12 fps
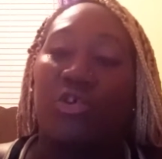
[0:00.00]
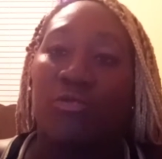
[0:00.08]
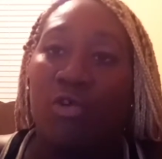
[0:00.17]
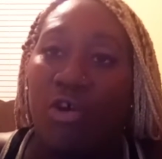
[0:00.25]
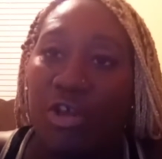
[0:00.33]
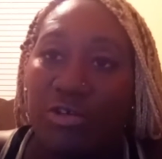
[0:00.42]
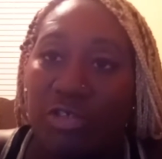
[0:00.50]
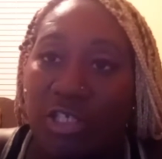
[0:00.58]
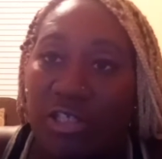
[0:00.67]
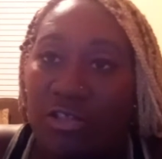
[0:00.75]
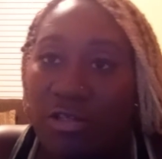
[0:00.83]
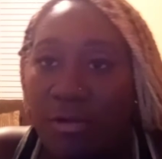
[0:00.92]
your
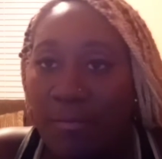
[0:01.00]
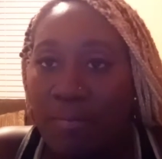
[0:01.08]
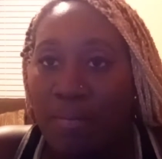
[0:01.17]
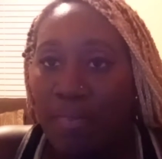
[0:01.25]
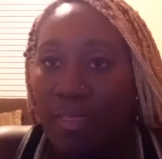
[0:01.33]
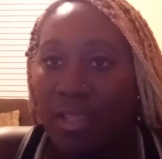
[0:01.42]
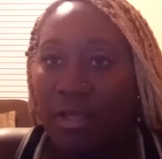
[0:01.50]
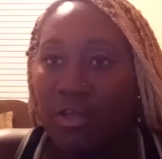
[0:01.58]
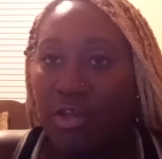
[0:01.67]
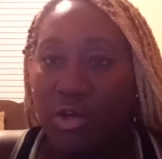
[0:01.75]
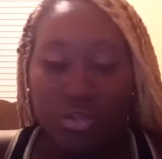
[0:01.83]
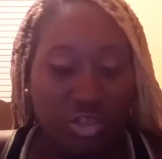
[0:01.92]
royalties.
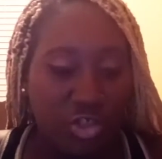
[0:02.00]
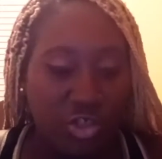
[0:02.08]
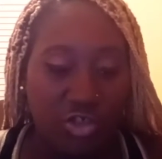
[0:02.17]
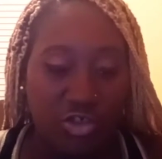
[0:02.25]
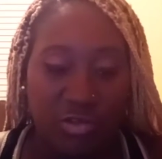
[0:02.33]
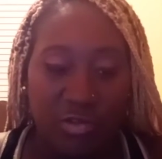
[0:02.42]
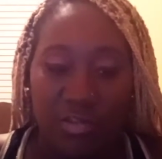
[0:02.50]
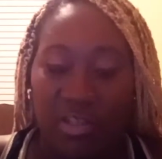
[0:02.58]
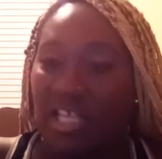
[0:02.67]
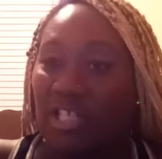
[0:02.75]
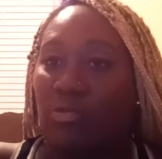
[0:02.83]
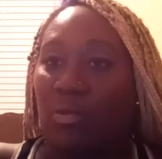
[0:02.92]
Your children,
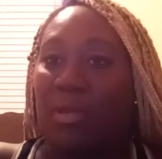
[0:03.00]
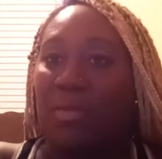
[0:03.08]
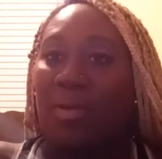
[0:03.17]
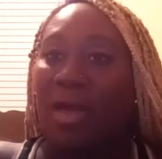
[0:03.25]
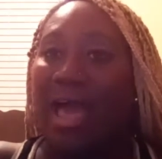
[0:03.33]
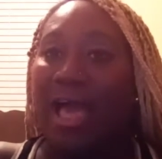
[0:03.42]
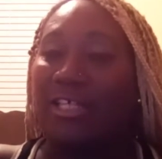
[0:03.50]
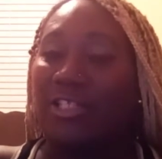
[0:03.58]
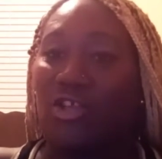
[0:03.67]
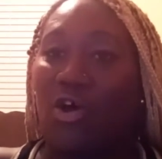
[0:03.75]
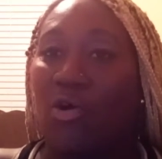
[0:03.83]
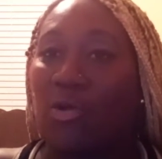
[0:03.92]
things will be
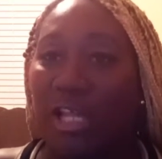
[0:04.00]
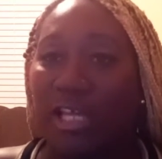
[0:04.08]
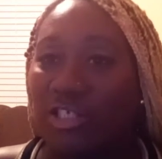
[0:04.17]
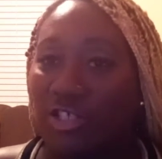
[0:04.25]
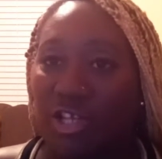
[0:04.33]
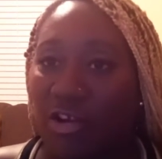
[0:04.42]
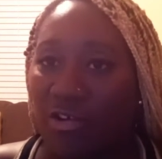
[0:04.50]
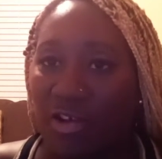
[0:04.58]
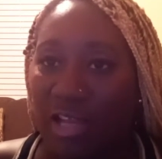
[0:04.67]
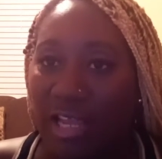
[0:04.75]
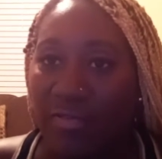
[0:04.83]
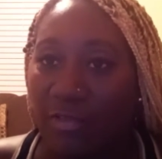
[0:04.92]
passed on
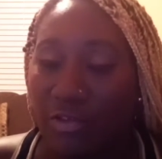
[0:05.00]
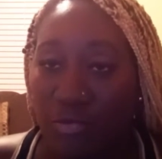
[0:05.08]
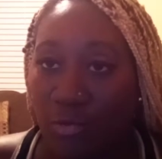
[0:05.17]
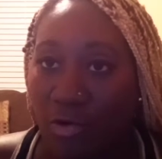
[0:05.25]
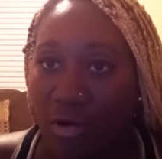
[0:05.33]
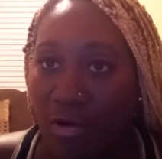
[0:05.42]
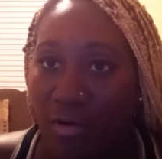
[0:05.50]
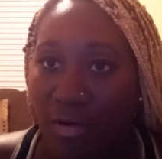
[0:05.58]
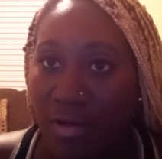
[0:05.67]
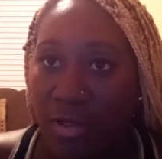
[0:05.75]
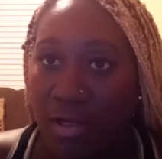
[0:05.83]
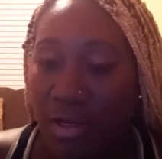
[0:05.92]
legendary in this world.
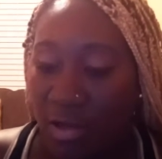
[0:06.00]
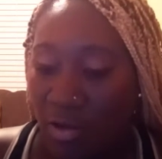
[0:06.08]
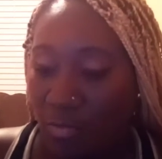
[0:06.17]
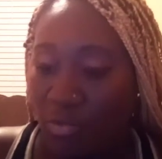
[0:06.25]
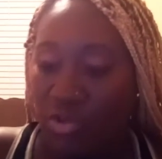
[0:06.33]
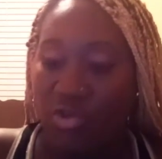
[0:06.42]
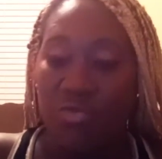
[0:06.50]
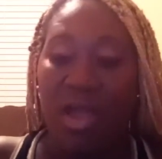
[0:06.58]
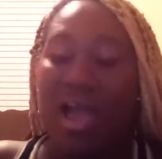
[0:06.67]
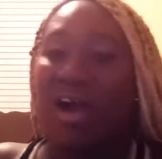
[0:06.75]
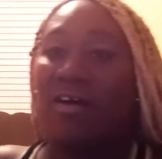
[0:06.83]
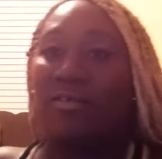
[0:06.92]
When you
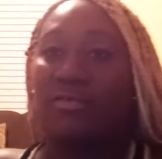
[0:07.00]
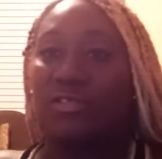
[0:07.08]
have